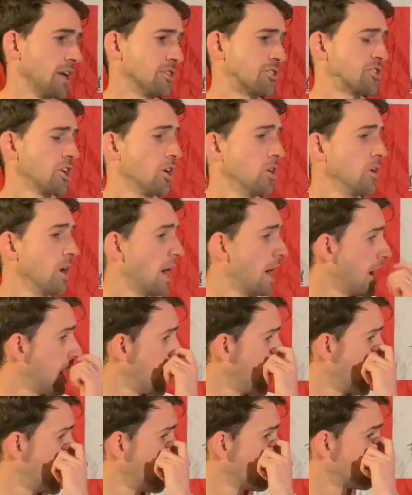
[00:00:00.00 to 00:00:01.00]
So
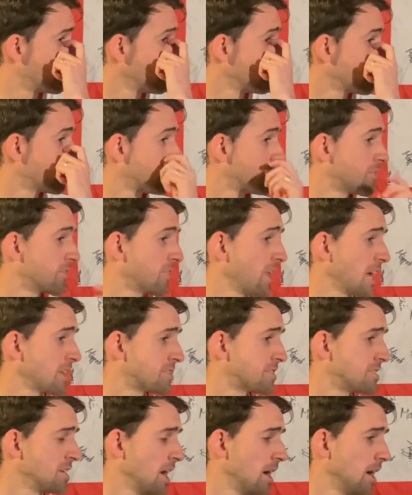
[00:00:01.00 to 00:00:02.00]

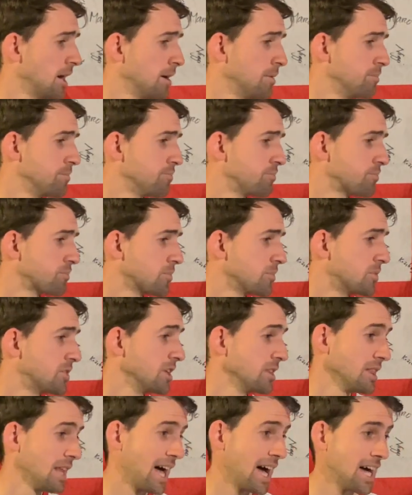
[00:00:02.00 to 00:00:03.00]
that's the
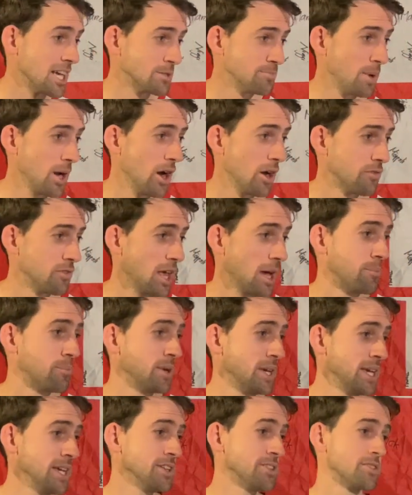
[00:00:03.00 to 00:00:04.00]
last bar of that
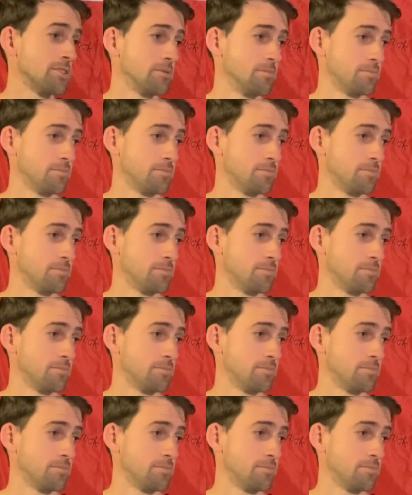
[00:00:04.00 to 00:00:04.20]
piece.